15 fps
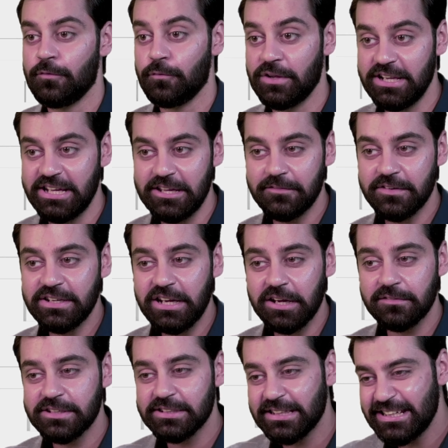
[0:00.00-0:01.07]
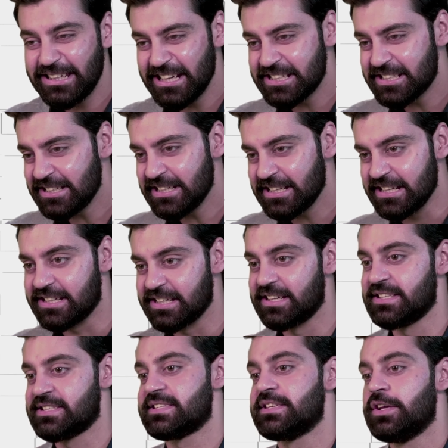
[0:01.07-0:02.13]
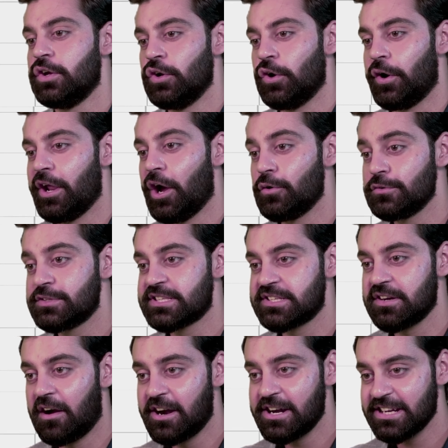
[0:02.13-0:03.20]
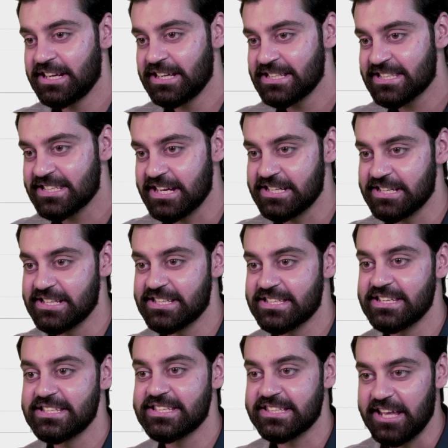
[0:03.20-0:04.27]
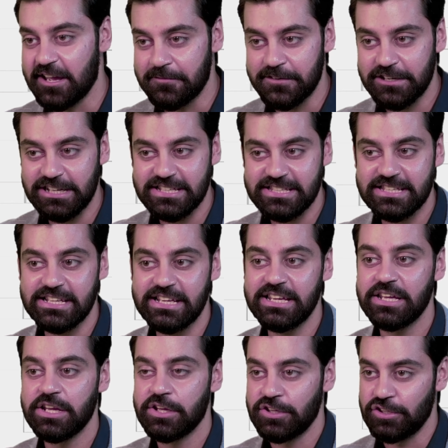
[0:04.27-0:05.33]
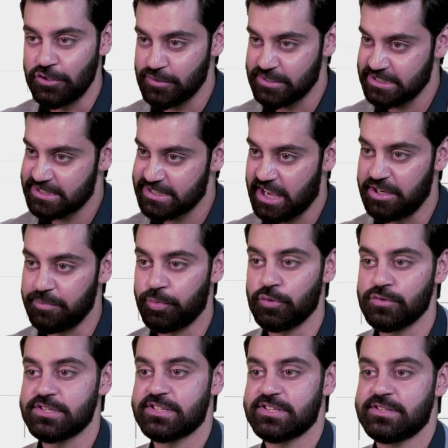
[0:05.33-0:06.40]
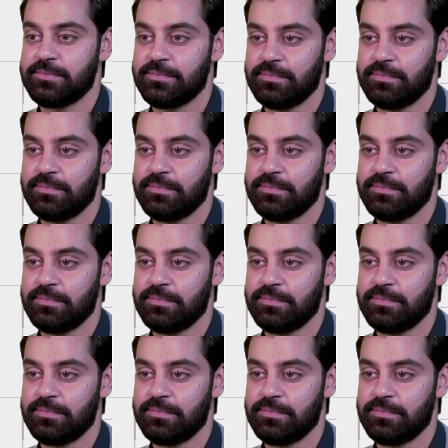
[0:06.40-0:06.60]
We'll even cover the little details on how to start and end sentences effortlessly using signposts.